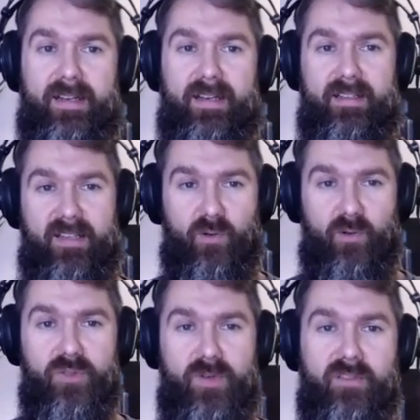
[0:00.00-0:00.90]
then an
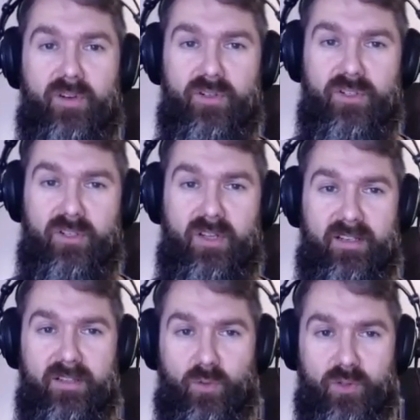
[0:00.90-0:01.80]
orchestrator function,
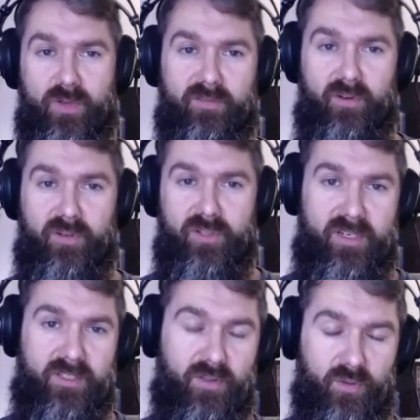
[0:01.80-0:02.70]
and that orchestrator function
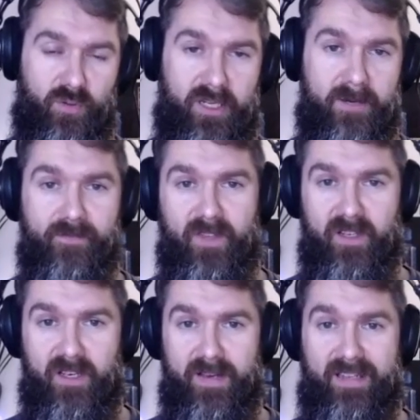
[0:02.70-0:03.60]
is three
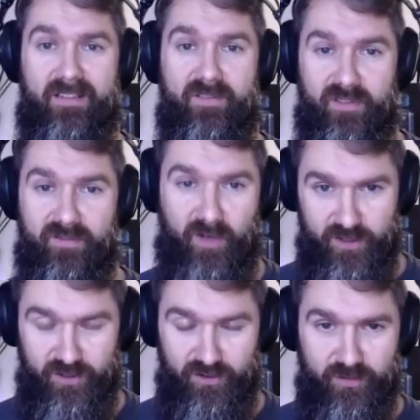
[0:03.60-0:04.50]
activity
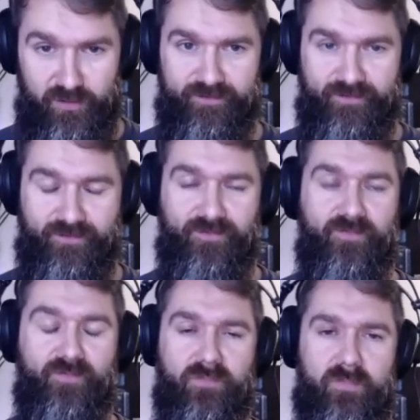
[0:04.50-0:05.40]
functions.
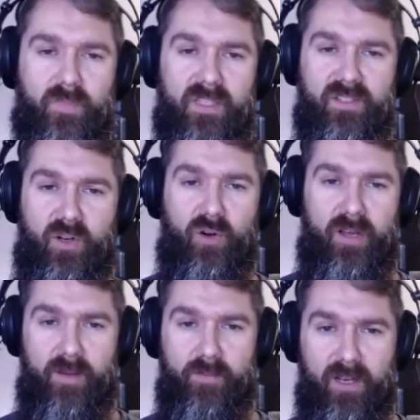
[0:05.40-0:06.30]
So
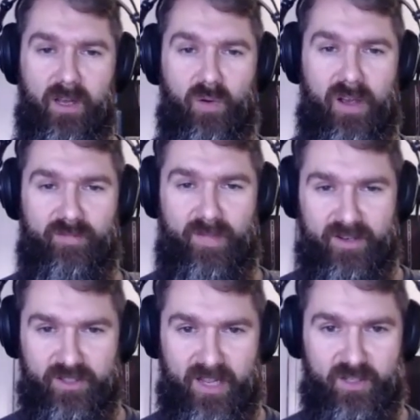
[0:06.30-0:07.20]
below I've made a
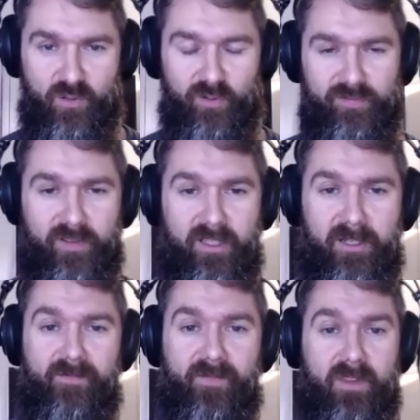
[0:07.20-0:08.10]
sketch of
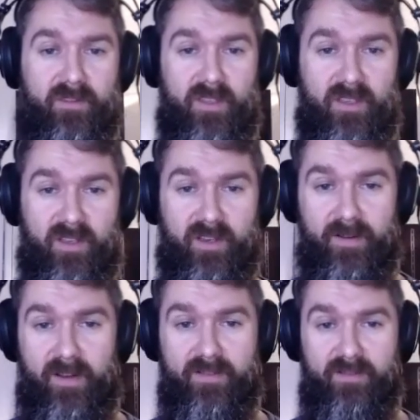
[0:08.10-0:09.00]

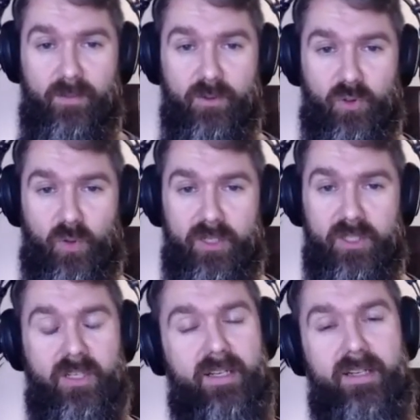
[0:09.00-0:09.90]
table
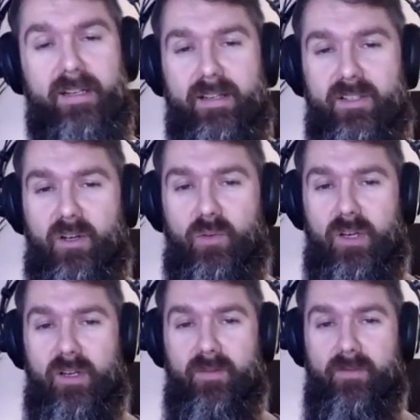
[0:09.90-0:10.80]
storage. So
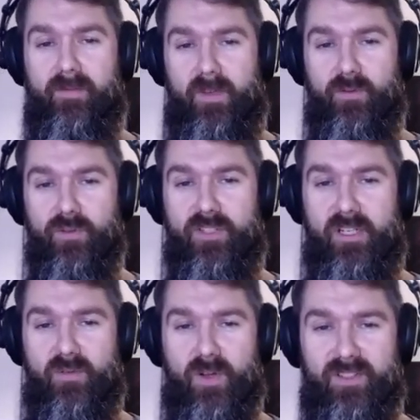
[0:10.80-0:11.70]
we will
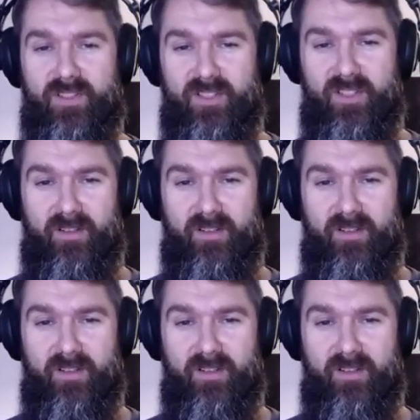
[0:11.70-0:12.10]
see what is